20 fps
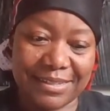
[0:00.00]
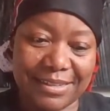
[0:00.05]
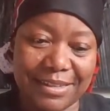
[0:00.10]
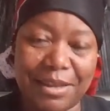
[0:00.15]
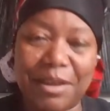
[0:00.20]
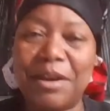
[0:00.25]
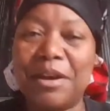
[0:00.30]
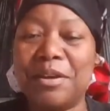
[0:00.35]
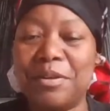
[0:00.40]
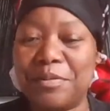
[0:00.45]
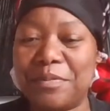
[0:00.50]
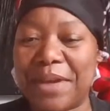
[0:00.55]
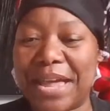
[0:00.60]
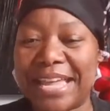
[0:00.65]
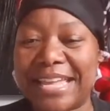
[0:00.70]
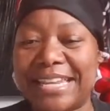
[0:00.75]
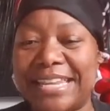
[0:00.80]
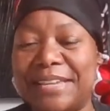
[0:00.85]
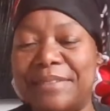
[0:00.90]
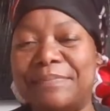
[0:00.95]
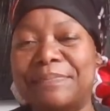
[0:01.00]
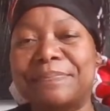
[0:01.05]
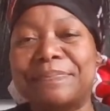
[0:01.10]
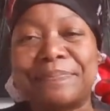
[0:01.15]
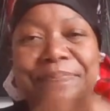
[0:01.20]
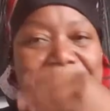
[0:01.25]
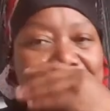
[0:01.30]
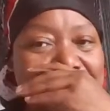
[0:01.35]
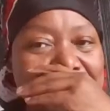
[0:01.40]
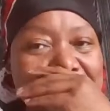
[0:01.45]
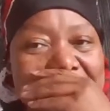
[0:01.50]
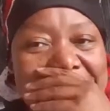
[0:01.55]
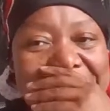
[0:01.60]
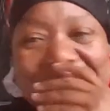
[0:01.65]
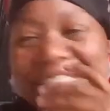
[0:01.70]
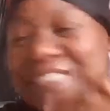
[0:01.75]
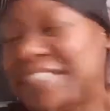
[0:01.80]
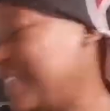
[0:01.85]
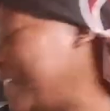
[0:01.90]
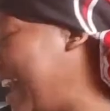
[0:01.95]
All righty.
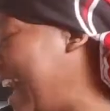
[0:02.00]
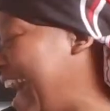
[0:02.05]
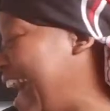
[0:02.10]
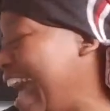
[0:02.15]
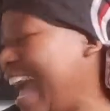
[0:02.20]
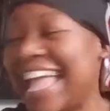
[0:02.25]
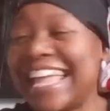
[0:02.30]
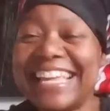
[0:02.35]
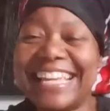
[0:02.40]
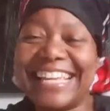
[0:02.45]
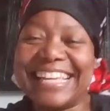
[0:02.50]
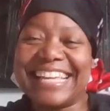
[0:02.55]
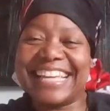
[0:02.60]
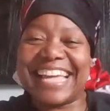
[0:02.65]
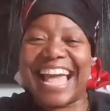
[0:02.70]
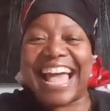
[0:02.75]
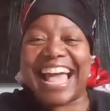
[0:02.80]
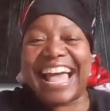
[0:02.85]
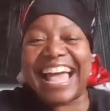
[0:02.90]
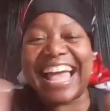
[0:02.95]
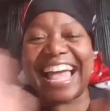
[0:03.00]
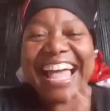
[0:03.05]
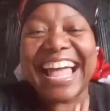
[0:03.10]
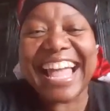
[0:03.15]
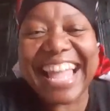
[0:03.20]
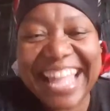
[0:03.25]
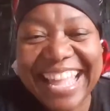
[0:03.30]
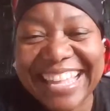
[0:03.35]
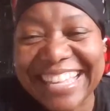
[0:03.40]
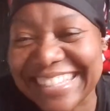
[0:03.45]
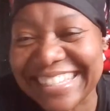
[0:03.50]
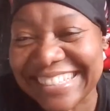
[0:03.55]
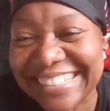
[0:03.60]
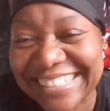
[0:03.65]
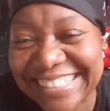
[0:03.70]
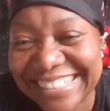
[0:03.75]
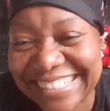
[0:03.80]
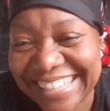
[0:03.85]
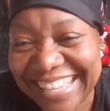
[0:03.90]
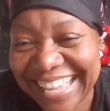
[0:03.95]
So, hi, guys.
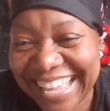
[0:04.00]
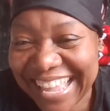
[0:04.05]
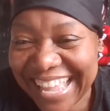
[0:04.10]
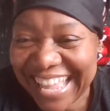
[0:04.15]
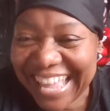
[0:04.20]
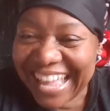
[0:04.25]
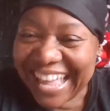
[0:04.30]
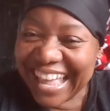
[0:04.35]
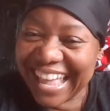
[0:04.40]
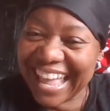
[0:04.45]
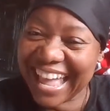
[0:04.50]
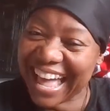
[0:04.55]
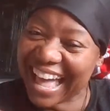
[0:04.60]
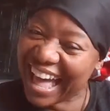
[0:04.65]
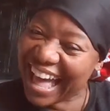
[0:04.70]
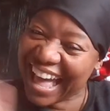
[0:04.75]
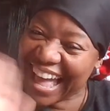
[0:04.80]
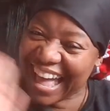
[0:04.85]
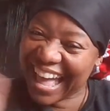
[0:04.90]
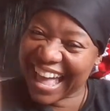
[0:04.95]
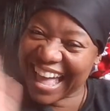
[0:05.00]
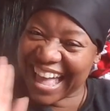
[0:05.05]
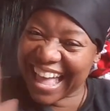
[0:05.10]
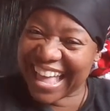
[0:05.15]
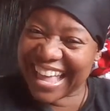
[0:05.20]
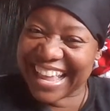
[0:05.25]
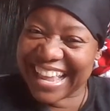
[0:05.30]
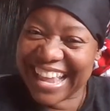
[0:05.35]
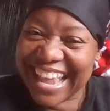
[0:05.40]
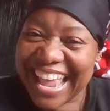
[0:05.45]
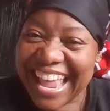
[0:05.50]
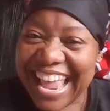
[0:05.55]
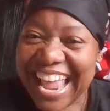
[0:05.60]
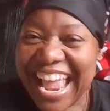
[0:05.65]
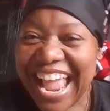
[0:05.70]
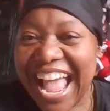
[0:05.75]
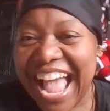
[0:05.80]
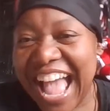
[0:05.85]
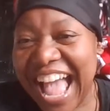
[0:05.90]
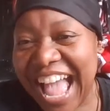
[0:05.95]
Hi.
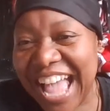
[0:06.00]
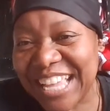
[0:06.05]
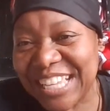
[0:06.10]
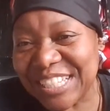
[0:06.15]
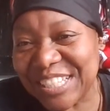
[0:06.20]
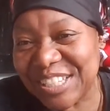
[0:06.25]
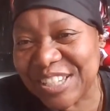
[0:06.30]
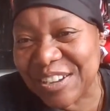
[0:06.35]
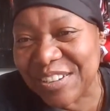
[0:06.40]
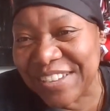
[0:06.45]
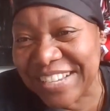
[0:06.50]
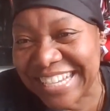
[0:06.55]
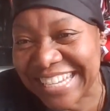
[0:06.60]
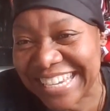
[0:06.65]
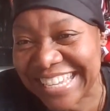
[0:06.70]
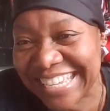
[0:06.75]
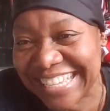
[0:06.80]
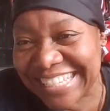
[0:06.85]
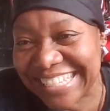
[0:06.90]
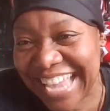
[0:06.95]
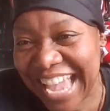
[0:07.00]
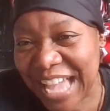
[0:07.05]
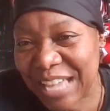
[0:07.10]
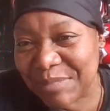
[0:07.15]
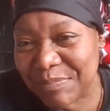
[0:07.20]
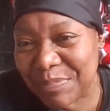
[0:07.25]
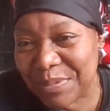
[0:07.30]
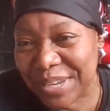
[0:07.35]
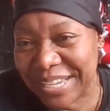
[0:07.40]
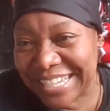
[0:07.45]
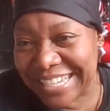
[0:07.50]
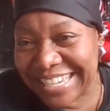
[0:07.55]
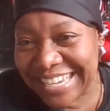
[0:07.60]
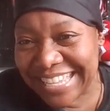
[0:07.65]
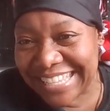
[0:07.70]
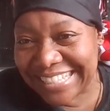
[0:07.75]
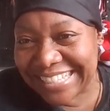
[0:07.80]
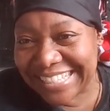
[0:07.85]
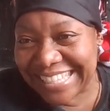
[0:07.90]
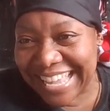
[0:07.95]
Hi, Joan Lynch. Hi,
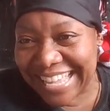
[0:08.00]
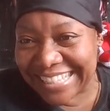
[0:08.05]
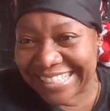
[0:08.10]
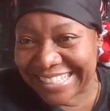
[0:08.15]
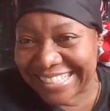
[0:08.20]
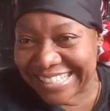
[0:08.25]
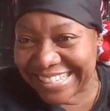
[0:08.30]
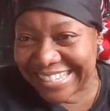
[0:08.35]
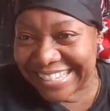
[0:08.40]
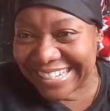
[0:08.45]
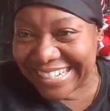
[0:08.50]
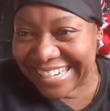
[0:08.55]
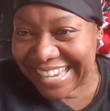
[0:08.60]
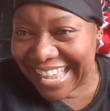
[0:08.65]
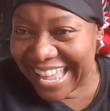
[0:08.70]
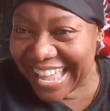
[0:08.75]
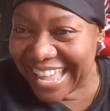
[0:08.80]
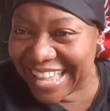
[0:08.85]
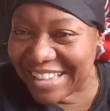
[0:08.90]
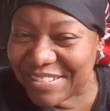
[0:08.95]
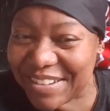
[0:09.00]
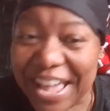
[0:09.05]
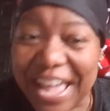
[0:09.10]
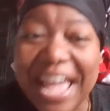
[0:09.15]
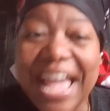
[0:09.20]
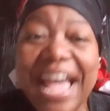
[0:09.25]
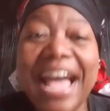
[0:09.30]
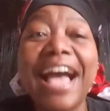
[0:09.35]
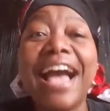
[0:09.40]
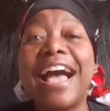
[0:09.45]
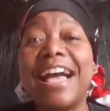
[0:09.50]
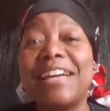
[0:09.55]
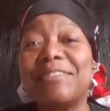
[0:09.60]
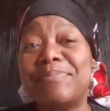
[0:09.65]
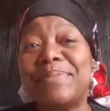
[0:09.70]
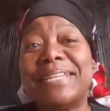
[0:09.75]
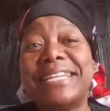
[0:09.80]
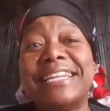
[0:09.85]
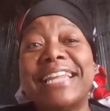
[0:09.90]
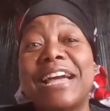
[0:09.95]
Brittany Denton. Hey, I've
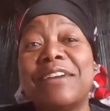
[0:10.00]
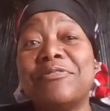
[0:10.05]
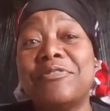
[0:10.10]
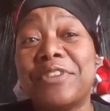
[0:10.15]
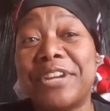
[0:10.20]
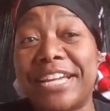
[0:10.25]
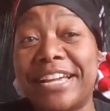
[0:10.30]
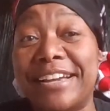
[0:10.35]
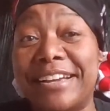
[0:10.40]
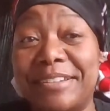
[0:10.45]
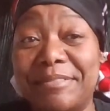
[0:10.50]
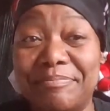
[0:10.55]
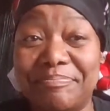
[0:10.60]
been in Africa.